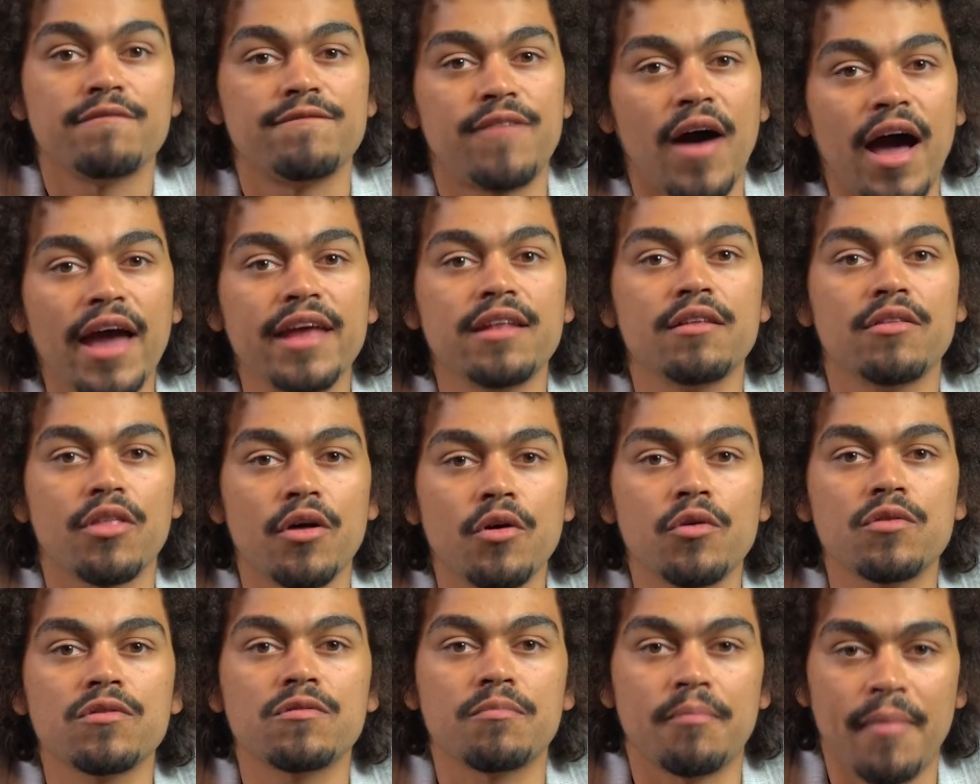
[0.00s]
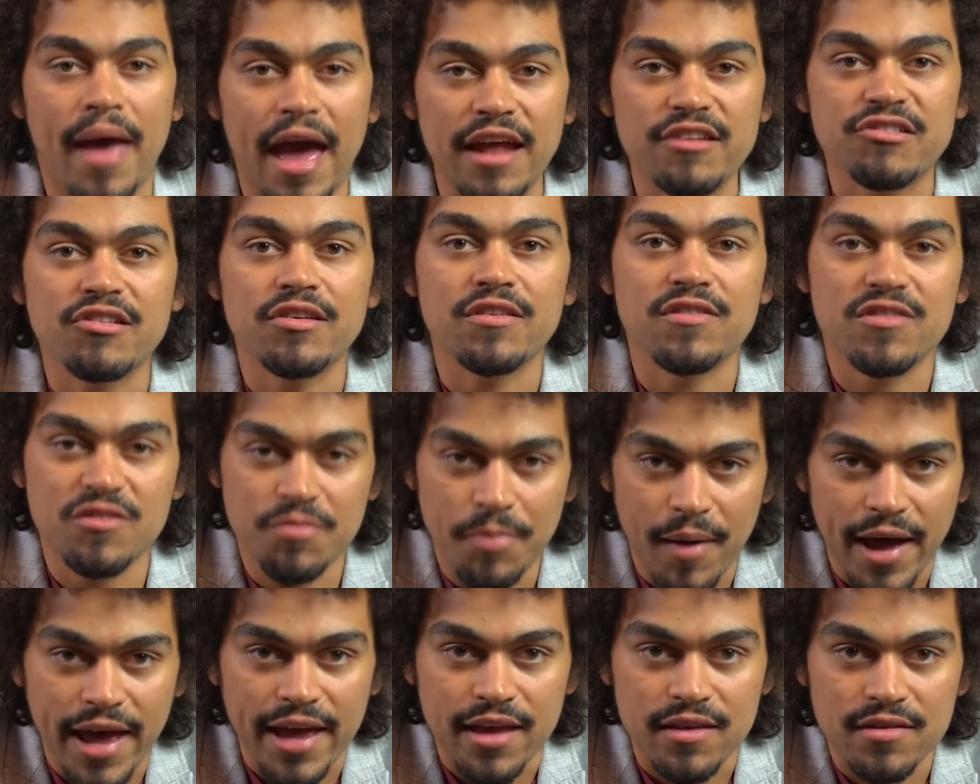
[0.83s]
Find those matching
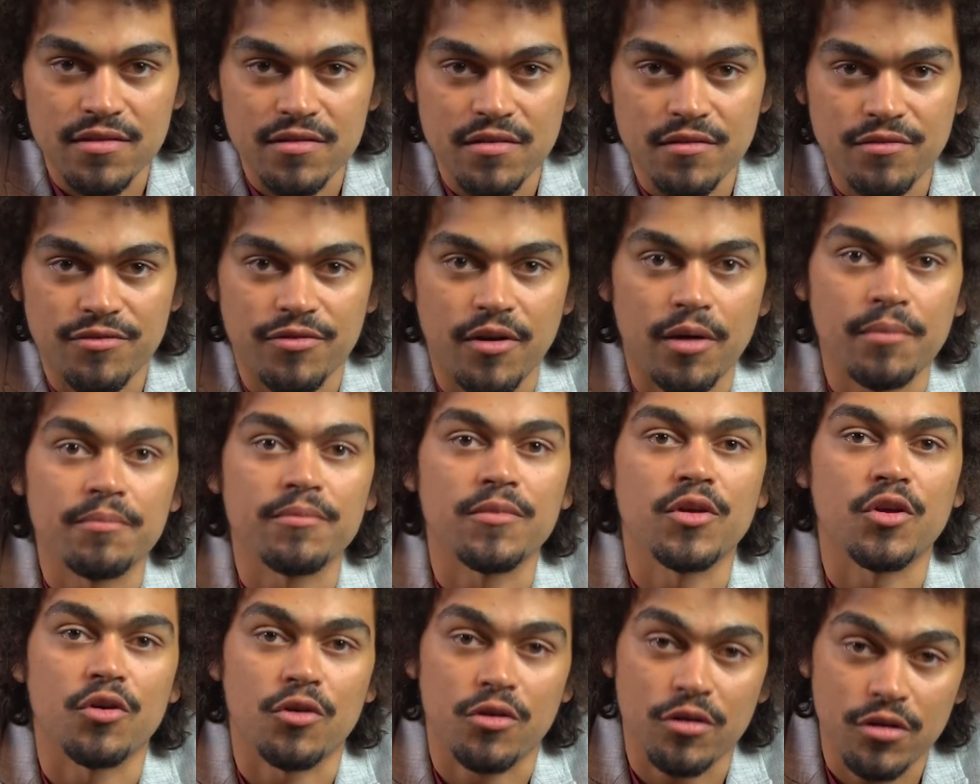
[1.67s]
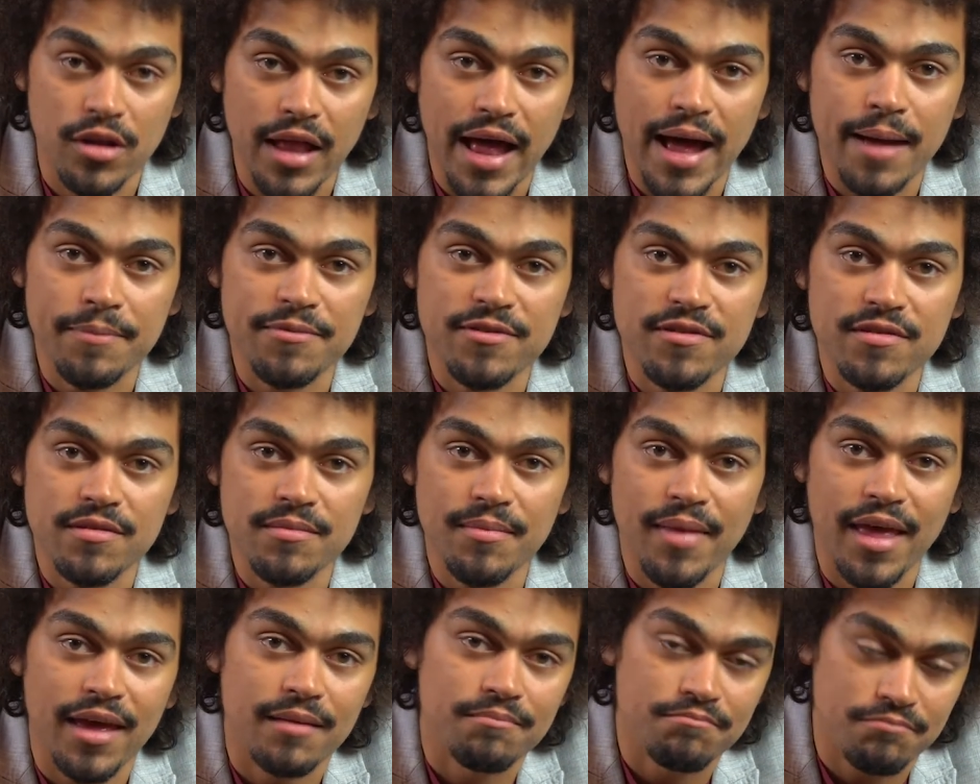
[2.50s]
spikes from your
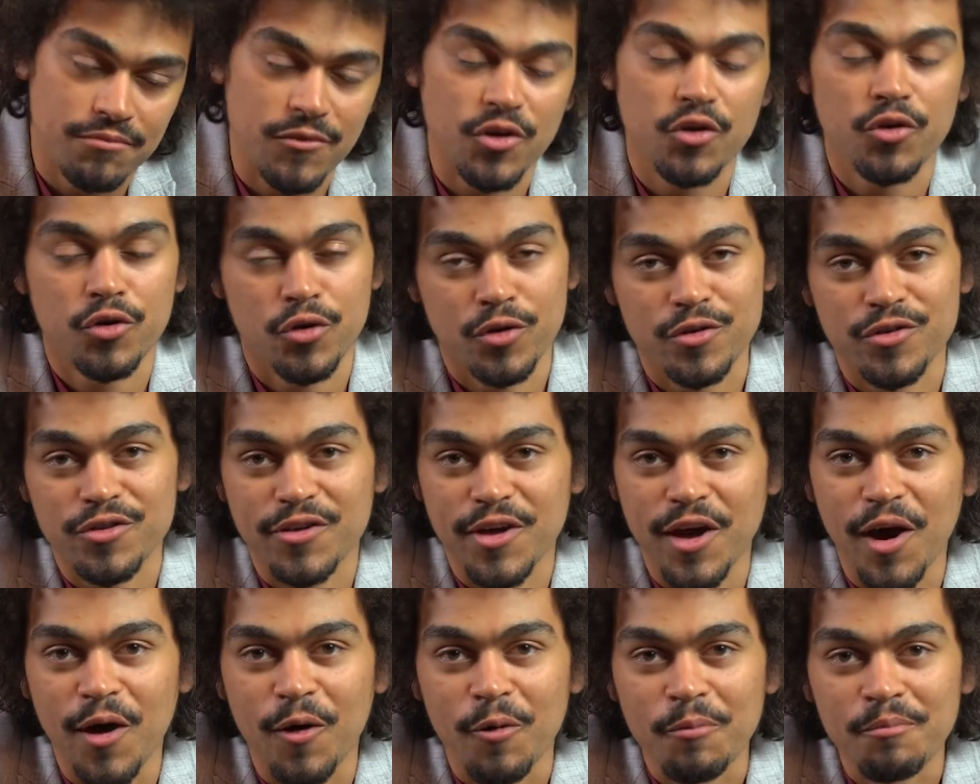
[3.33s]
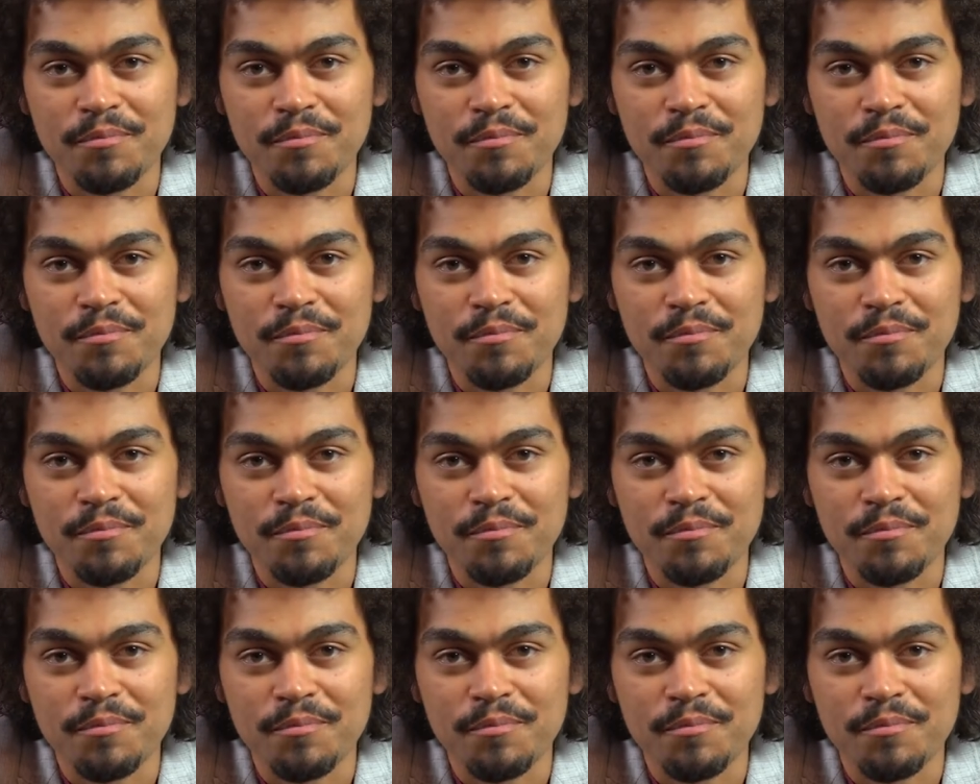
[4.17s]
claps, and you're good to go.